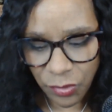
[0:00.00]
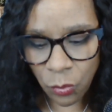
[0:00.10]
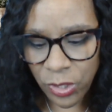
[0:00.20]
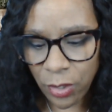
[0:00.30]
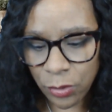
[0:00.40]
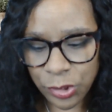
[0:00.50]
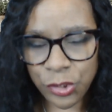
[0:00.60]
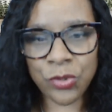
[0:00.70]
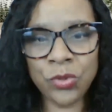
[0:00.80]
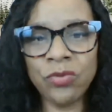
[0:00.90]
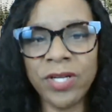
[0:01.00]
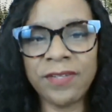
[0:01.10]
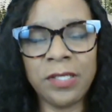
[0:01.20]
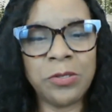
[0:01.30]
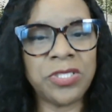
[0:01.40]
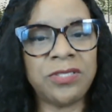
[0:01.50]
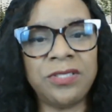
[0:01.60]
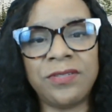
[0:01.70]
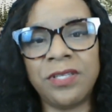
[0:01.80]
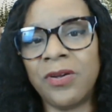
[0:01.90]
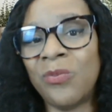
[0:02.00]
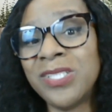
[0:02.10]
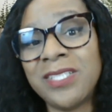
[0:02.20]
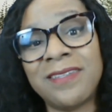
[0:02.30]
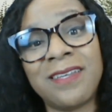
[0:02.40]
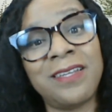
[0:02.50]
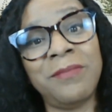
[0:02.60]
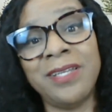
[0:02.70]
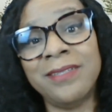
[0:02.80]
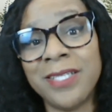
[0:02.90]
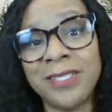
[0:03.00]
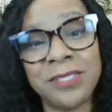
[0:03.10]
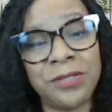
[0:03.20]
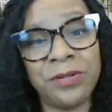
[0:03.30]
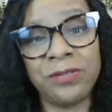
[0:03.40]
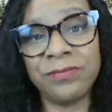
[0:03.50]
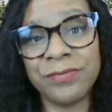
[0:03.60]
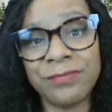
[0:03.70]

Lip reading: we don't do resolutions this year. We're just going to be intentional.